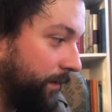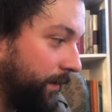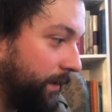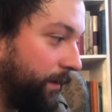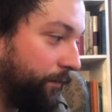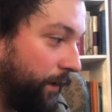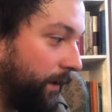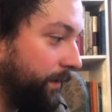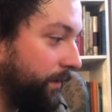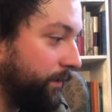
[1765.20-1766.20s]
you've
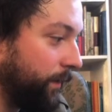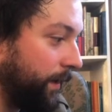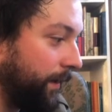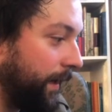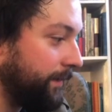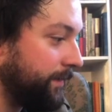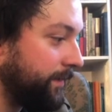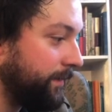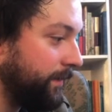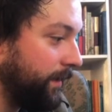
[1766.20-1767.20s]
fallen into our hands.
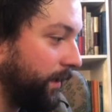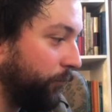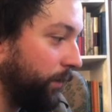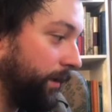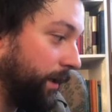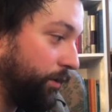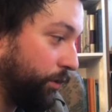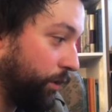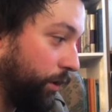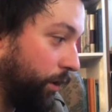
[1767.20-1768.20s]
If we let you
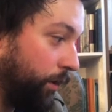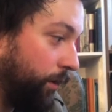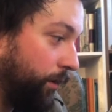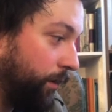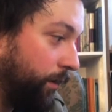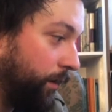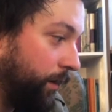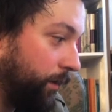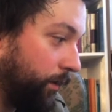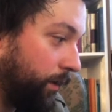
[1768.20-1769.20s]
go,
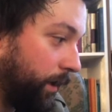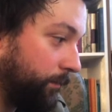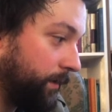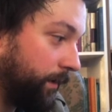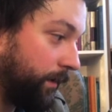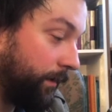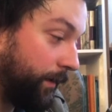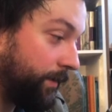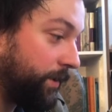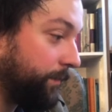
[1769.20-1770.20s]
you'll come to the
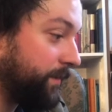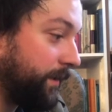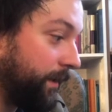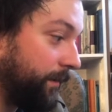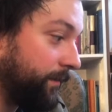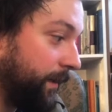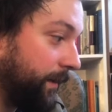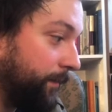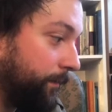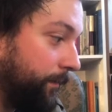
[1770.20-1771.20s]
great ships another
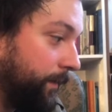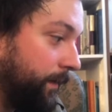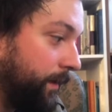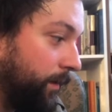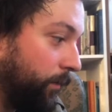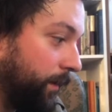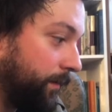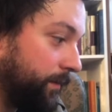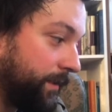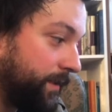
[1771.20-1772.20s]
time,
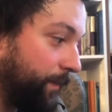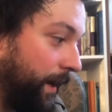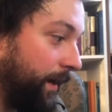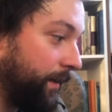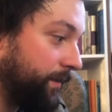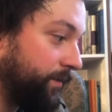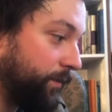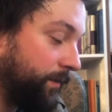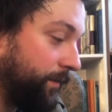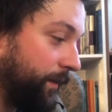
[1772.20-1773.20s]
whether to spy on us or
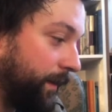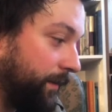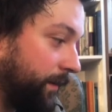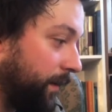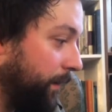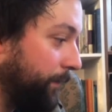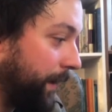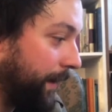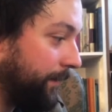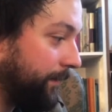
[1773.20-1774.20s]
to fight in combat.